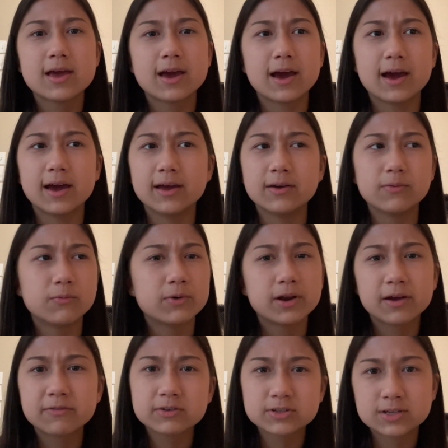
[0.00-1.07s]
at
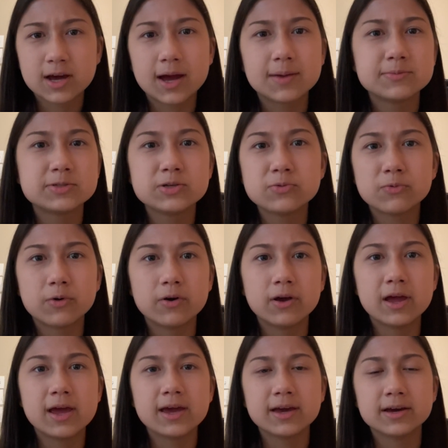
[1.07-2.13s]
whatever times you
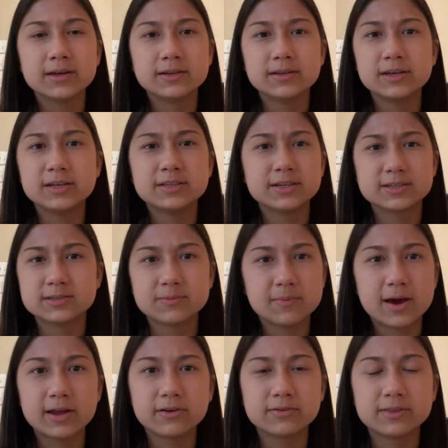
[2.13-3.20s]
want and it doesn't
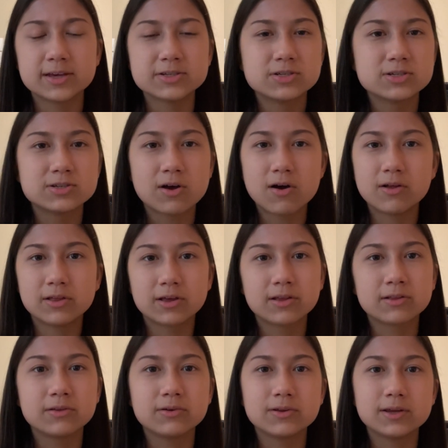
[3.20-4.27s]
matter. That's just all
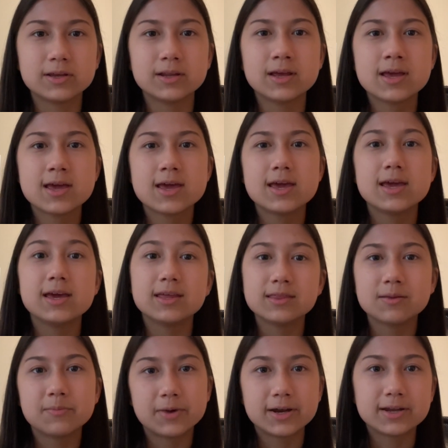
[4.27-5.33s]
included in
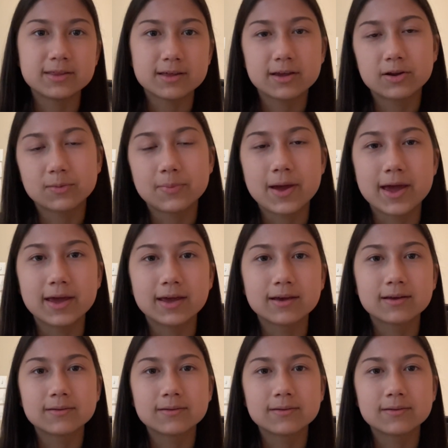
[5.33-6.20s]
the money that you're paying.